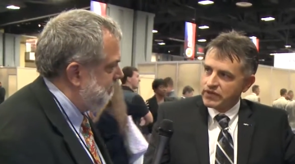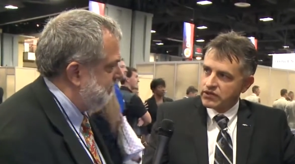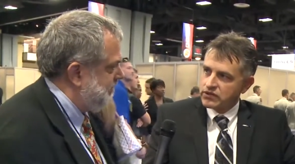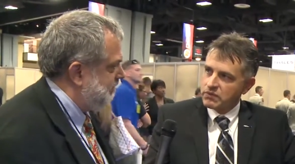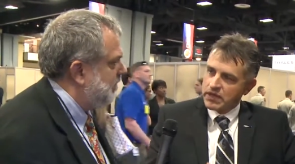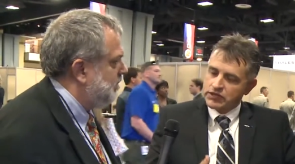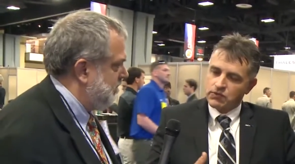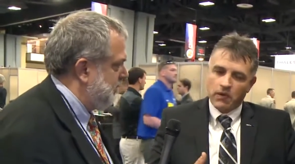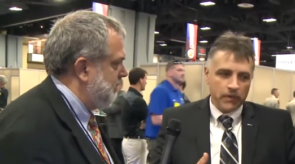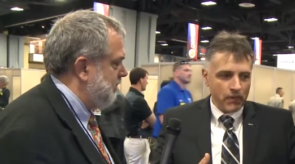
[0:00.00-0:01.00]
Speaker 1: vehicle because
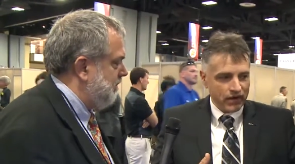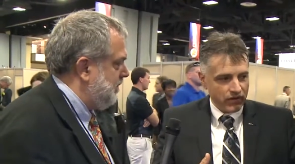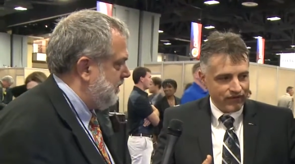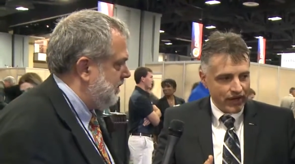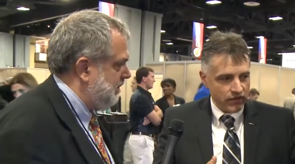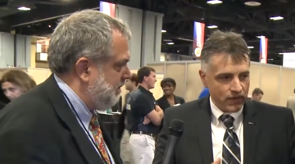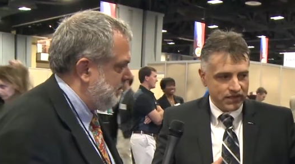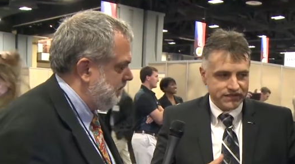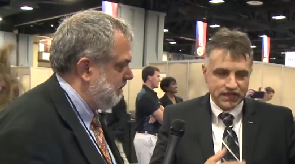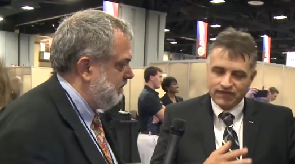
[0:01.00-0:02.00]
what we want to evaluate
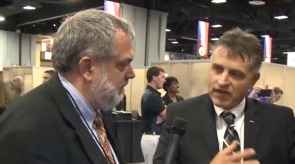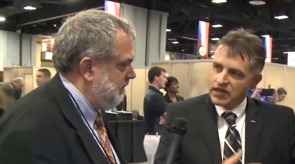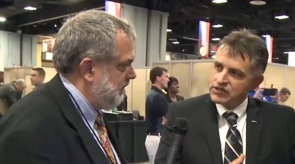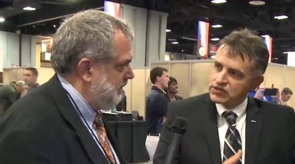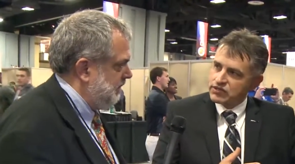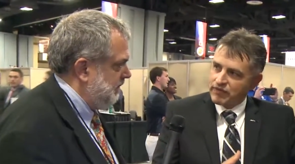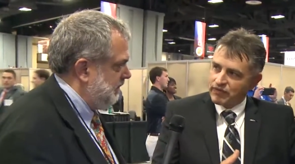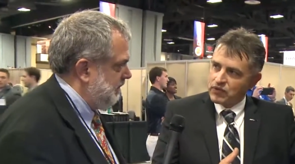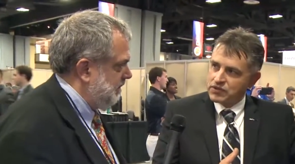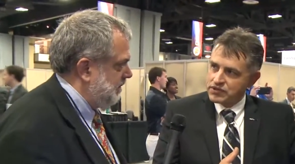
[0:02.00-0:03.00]
is the advantages of a
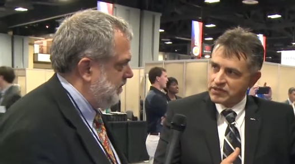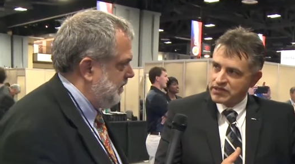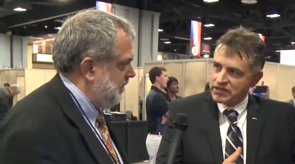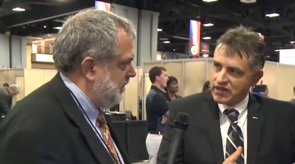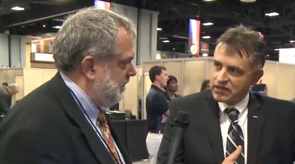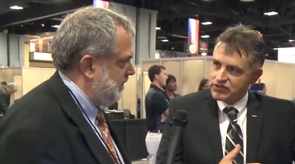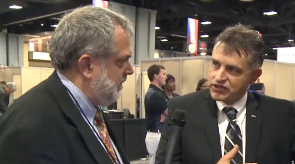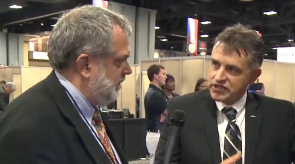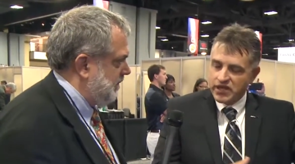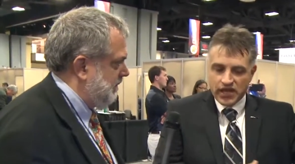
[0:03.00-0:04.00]
fuel cell
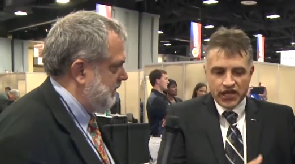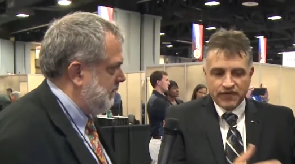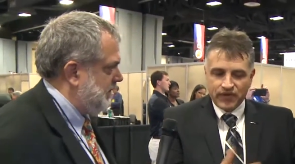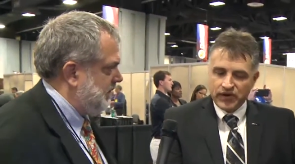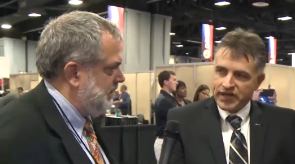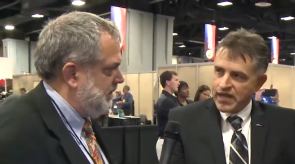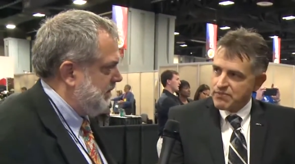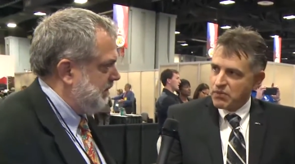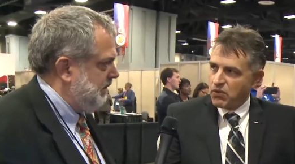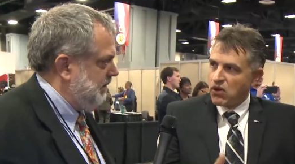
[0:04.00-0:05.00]
technology in a very
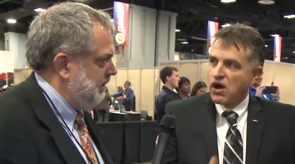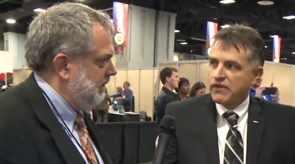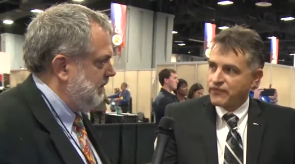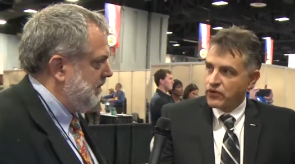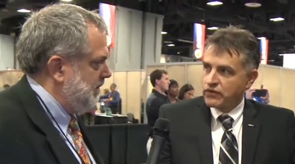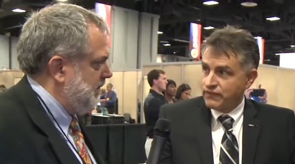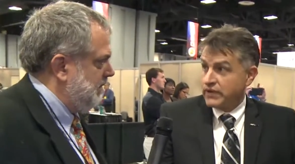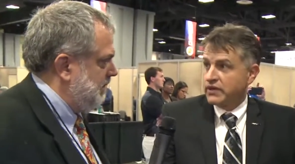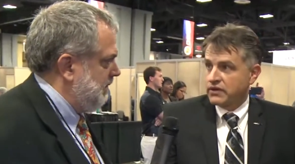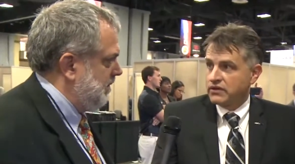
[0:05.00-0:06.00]
capable off-road
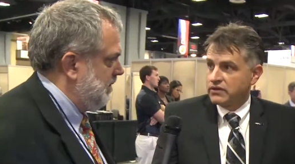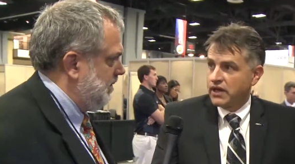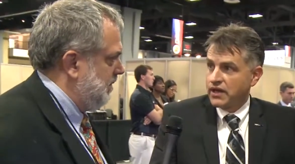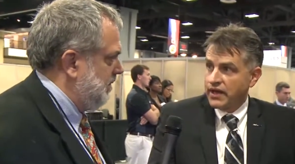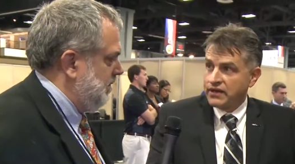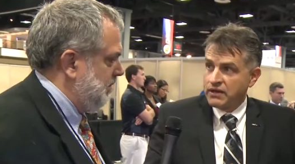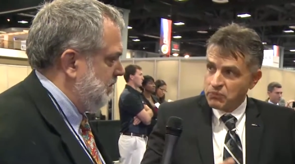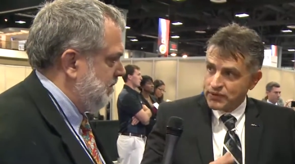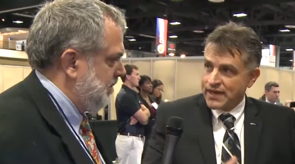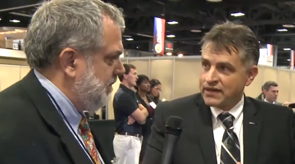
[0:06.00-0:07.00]
vehicle and then
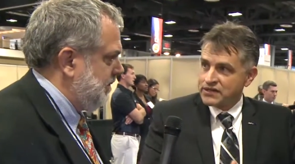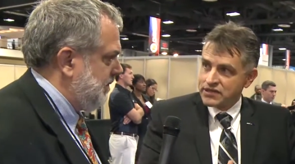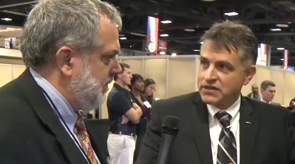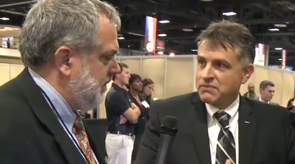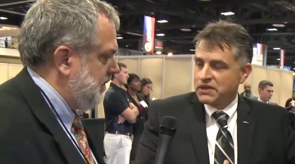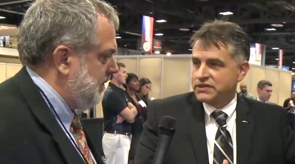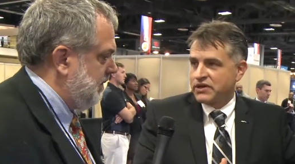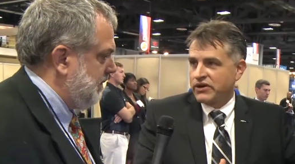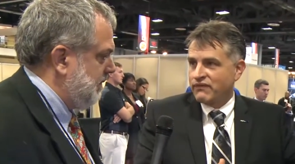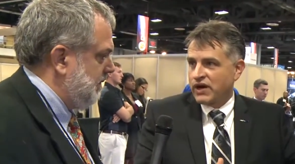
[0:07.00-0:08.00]
put that into the
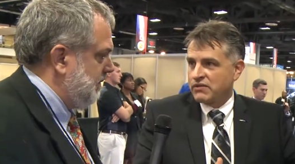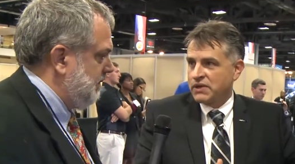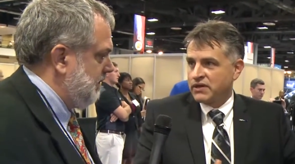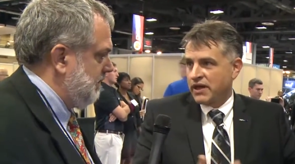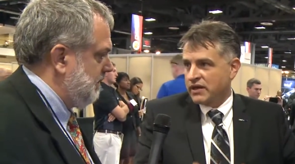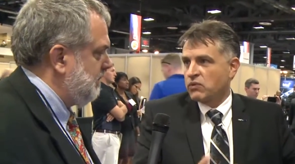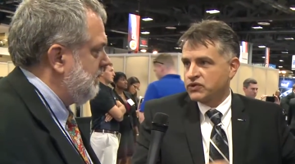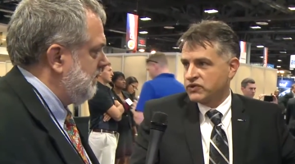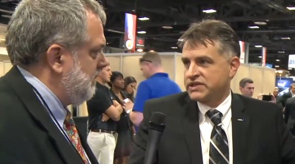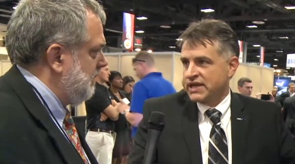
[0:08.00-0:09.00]
military environment, and then we'll
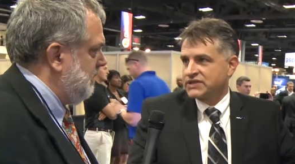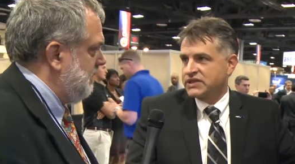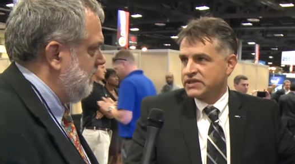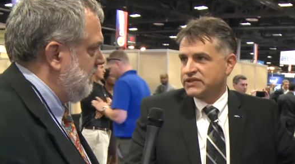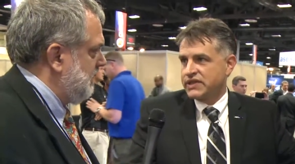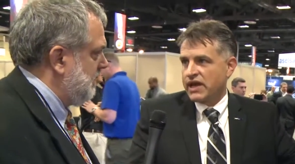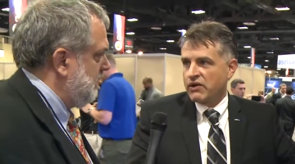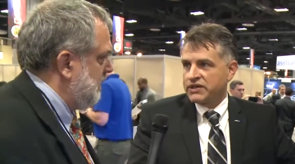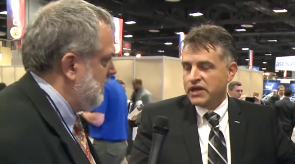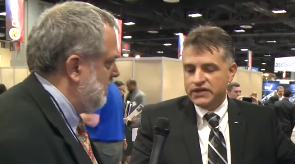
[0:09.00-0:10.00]
do the testing to see
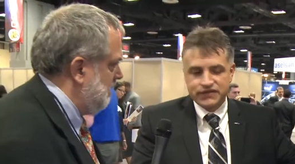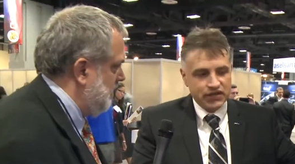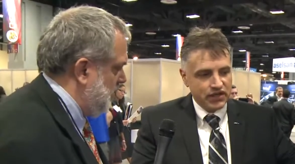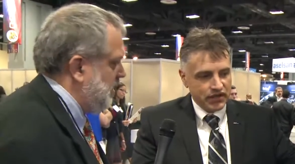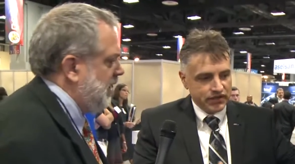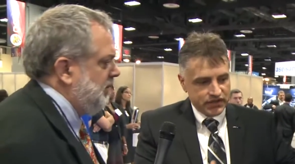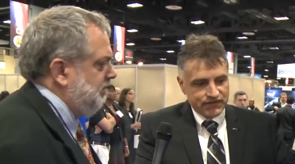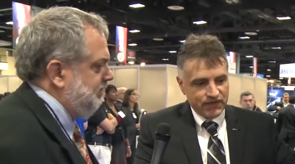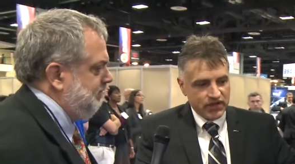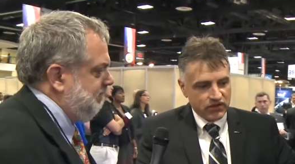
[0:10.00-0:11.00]
how it does. Okay. This
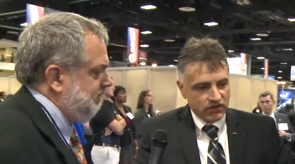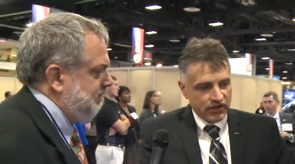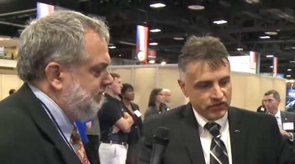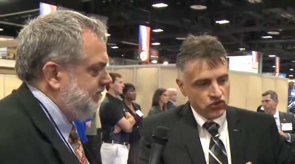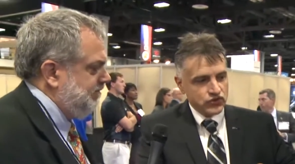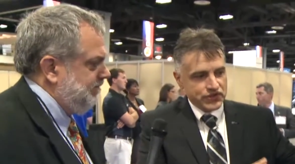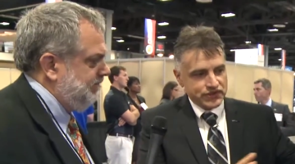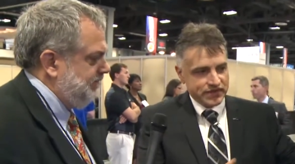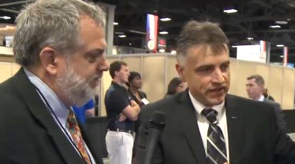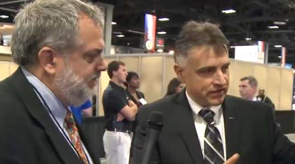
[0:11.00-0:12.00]
vehicle
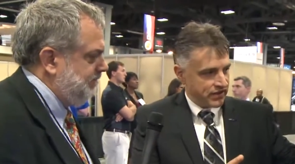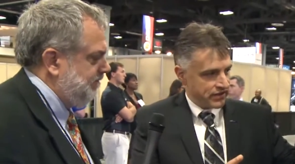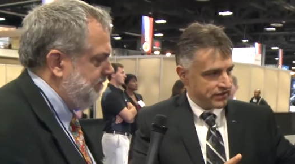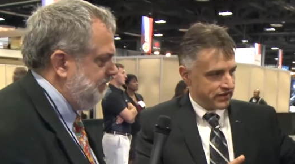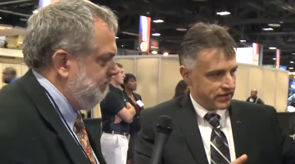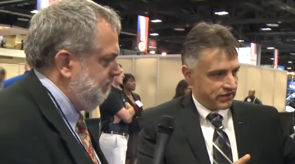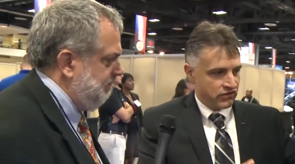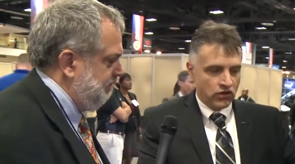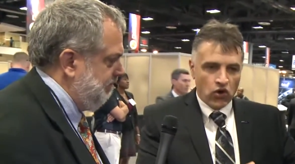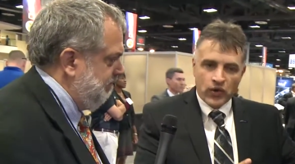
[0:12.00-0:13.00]
uses the, the, the
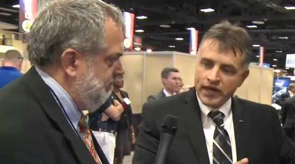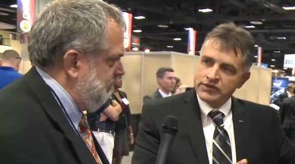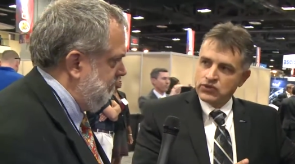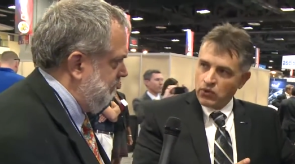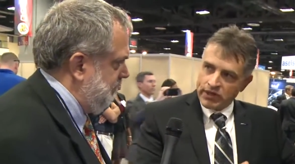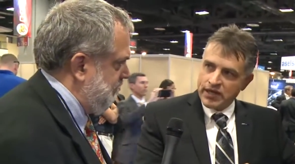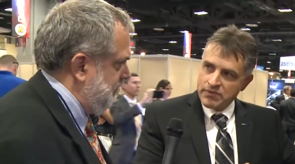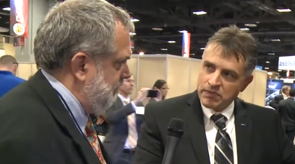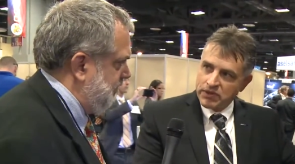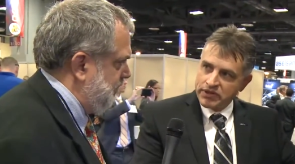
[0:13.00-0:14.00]
low-end torque
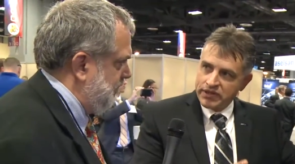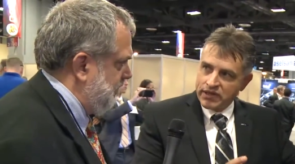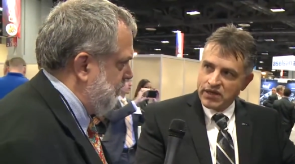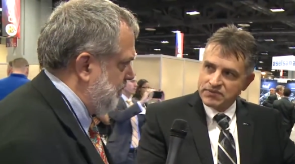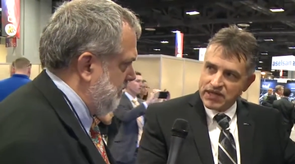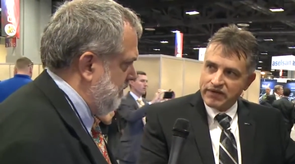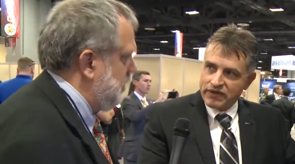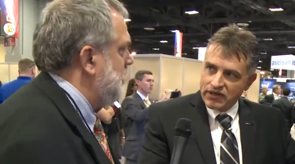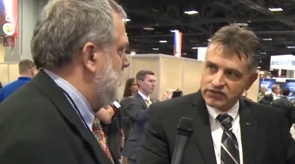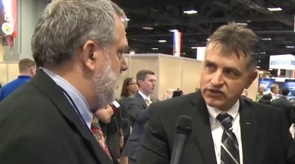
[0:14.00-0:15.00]
capability that comes out of
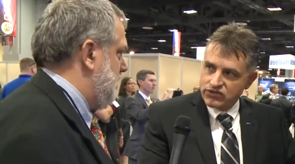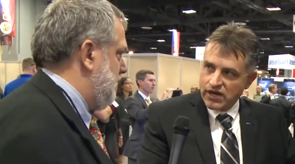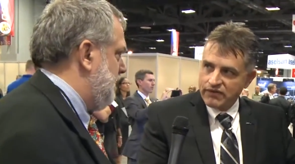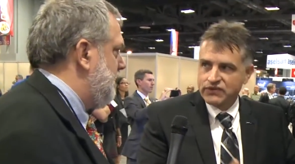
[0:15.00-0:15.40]
an electric drive,